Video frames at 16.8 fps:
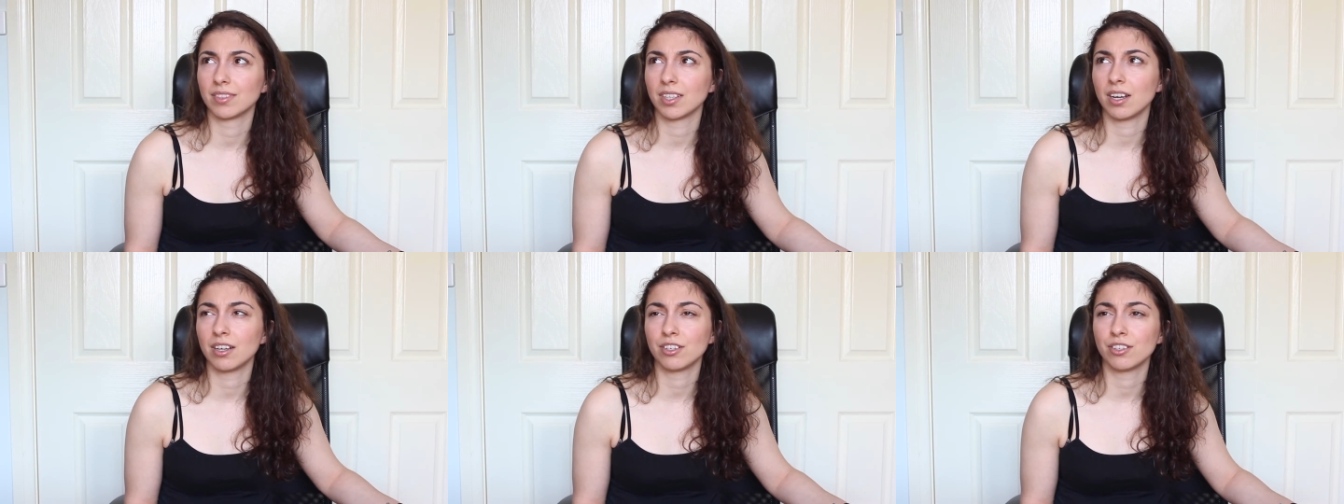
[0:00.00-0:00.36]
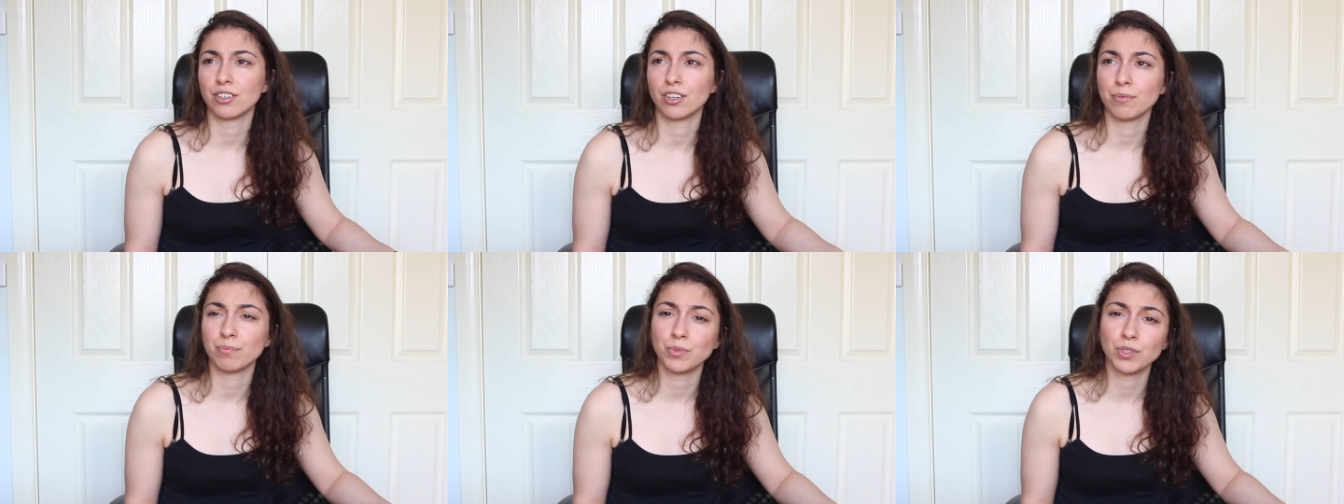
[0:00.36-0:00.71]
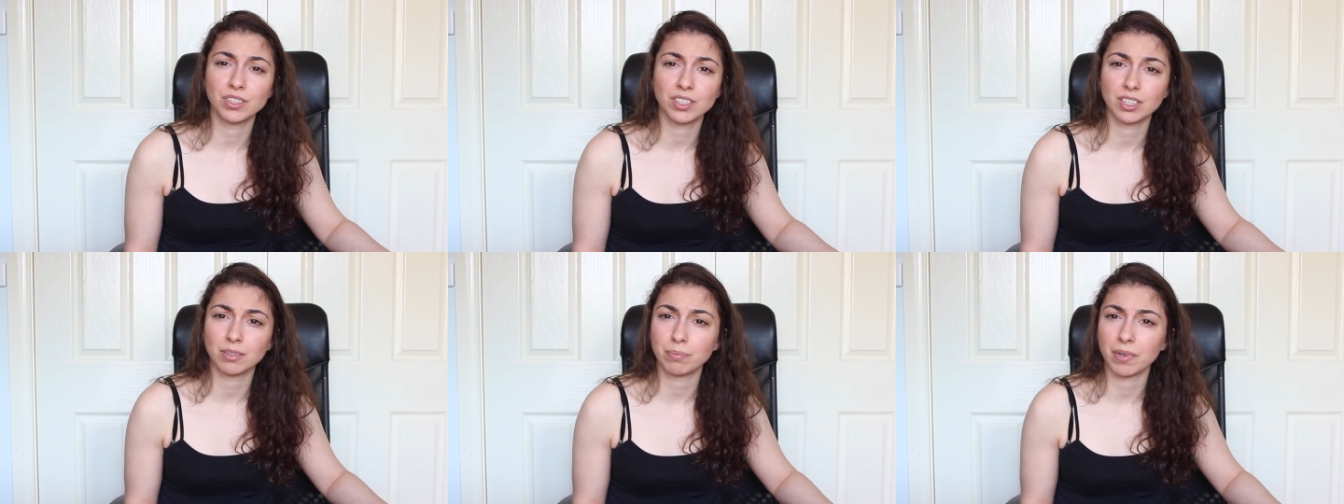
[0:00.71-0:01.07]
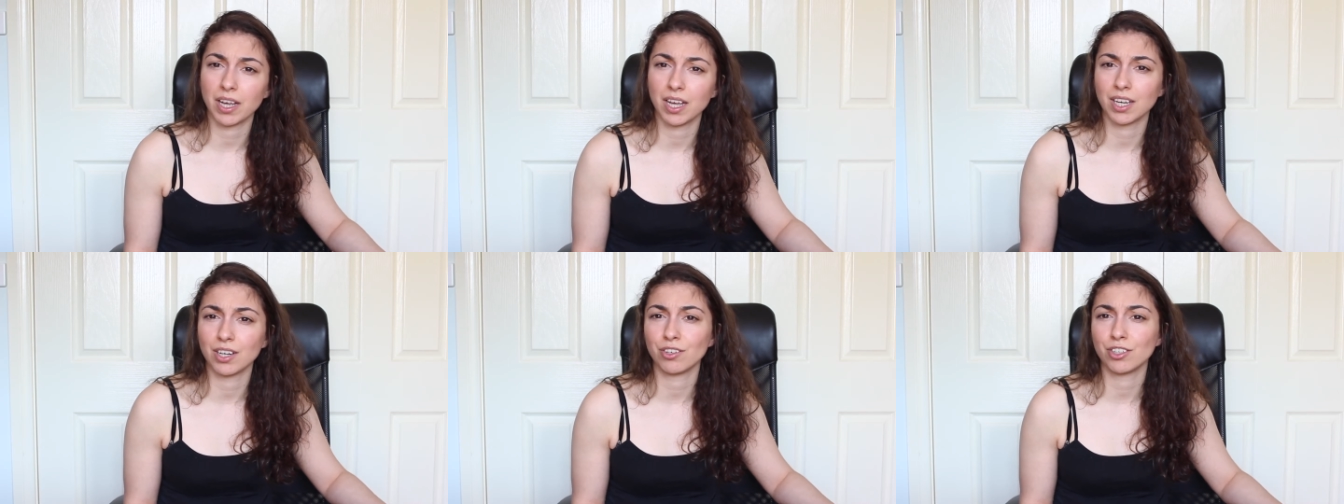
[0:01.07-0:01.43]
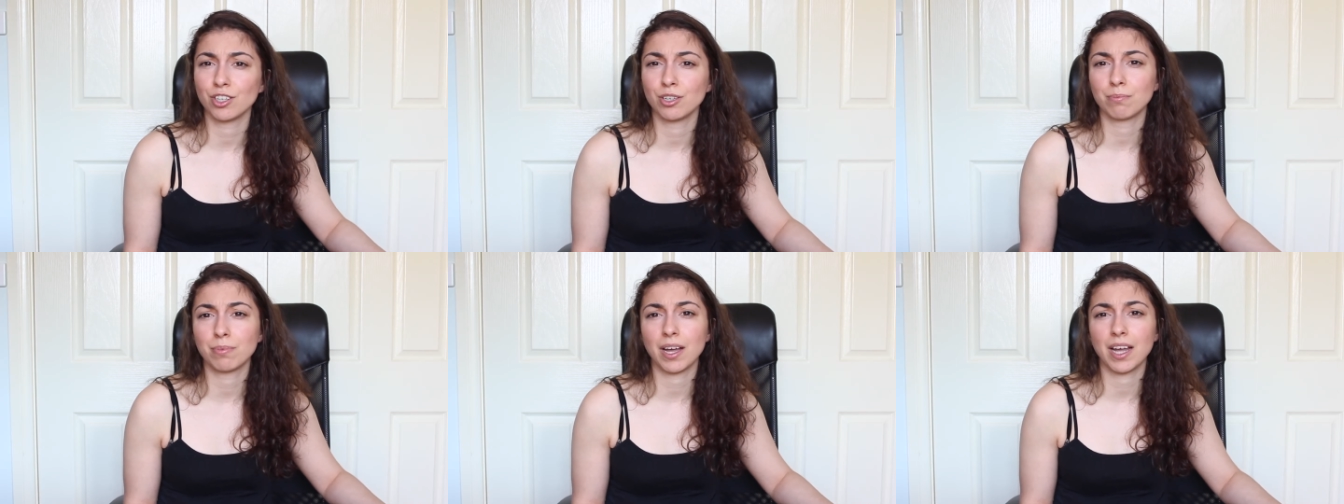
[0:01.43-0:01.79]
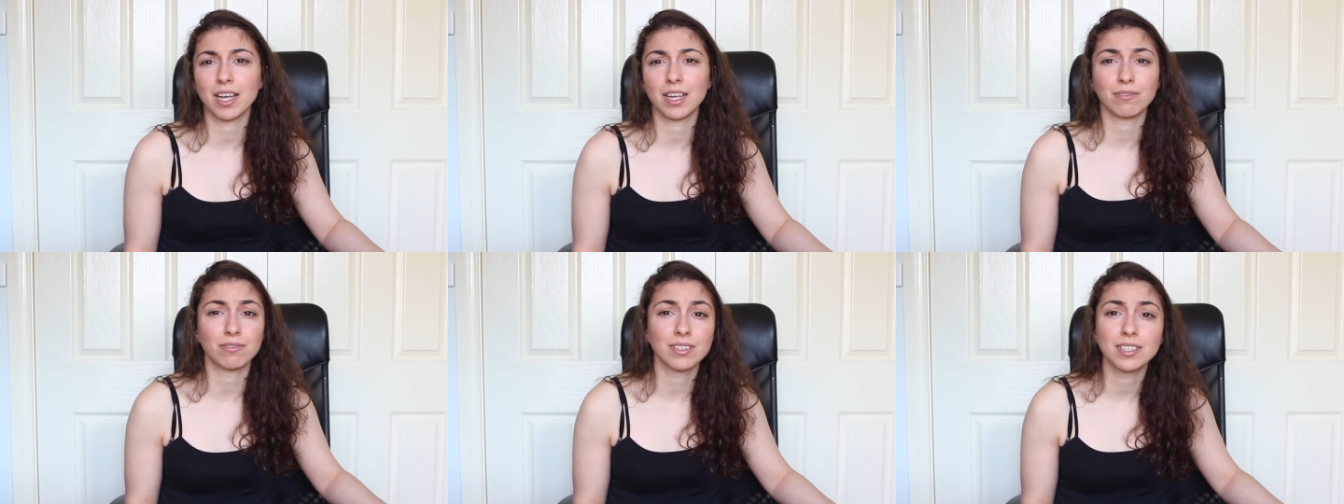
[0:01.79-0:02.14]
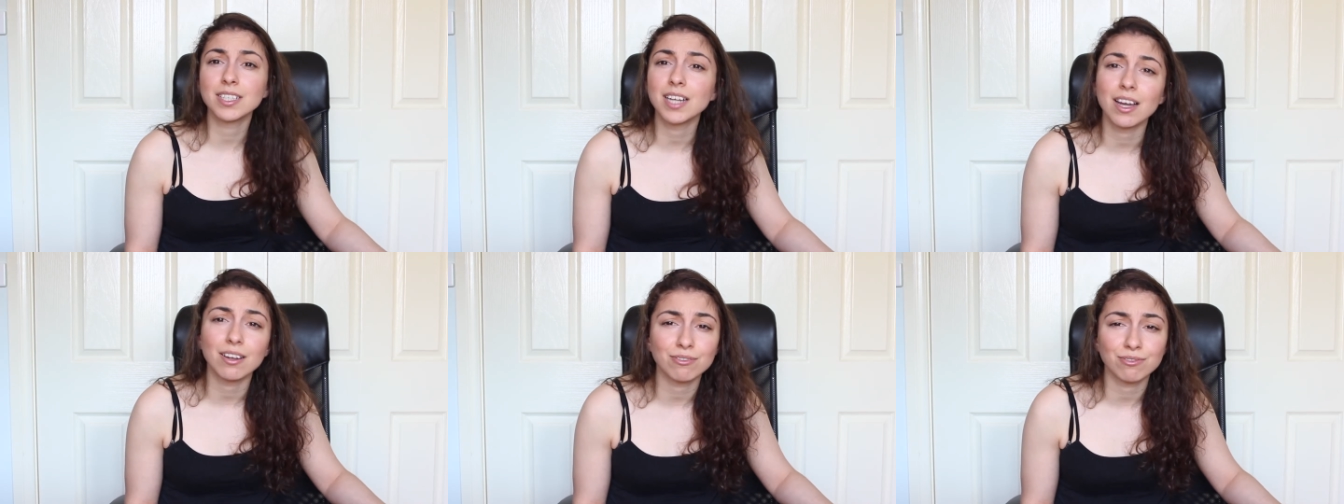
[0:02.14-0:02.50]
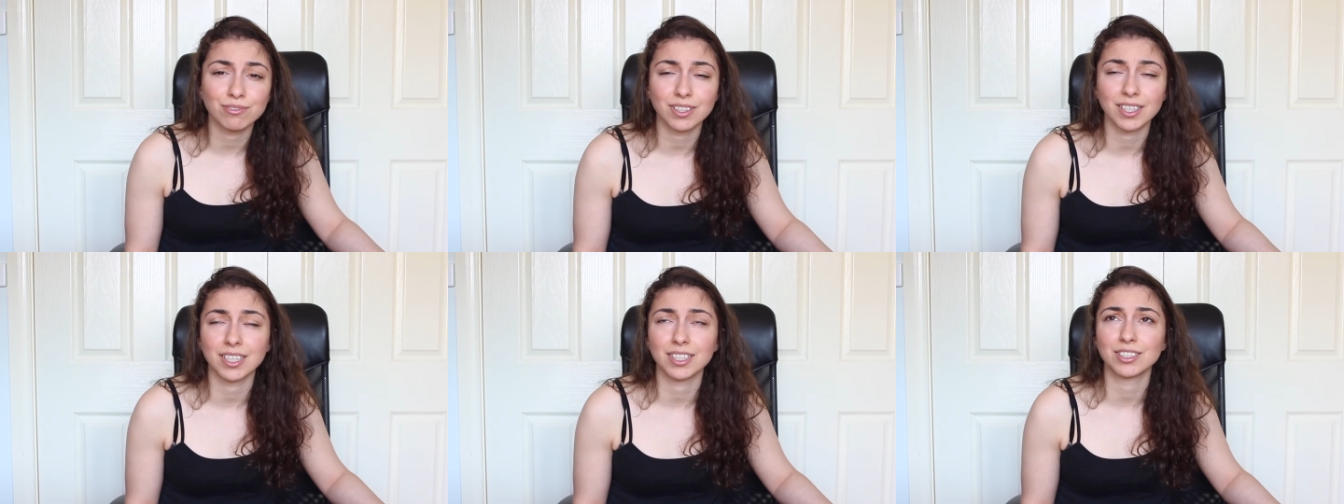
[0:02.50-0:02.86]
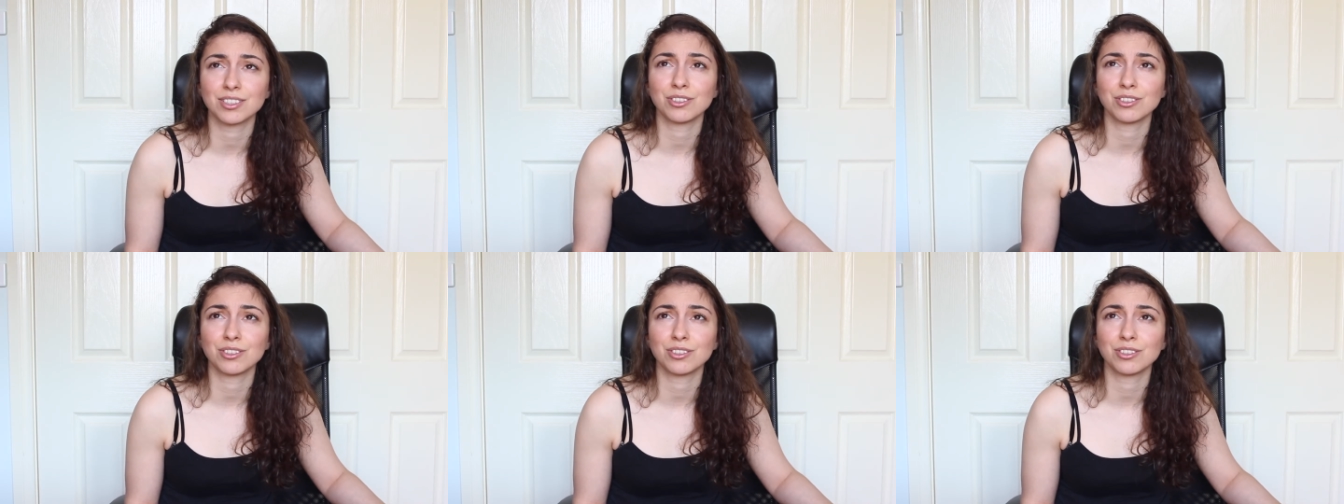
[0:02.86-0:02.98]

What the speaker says: I don't know, MusicBed, or you pay for Netflix,